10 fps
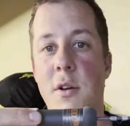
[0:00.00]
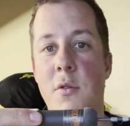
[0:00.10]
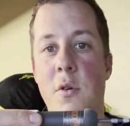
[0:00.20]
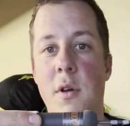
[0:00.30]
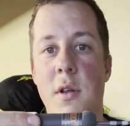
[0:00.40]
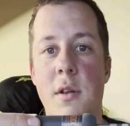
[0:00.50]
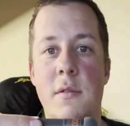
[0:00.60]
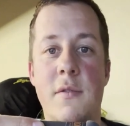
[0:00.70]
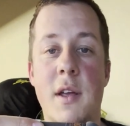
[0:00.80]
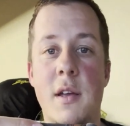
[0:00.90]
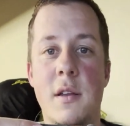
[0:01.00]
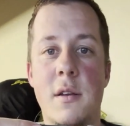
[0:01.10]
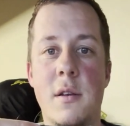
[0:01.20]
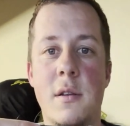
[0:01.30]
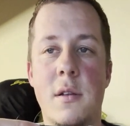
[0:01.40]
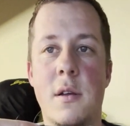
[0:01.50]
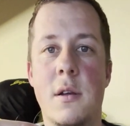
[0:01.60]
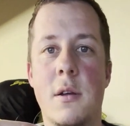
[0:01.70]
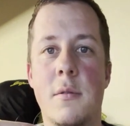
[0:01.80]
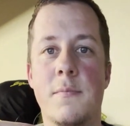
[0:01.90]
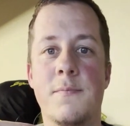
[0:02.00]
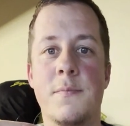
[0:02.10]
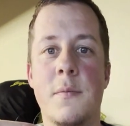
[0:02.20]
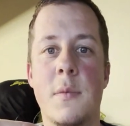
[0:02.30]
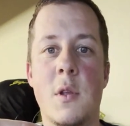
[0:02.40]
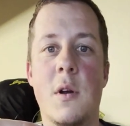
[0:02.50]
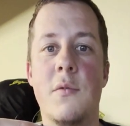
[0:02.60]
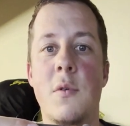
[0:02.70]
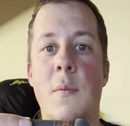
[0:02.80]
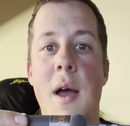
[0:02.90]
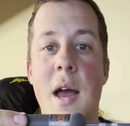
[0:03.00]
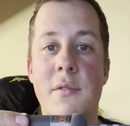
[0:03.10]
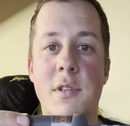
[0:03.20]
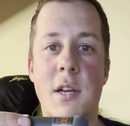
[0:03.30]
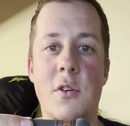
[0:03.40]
Croix fan, or if you have a St.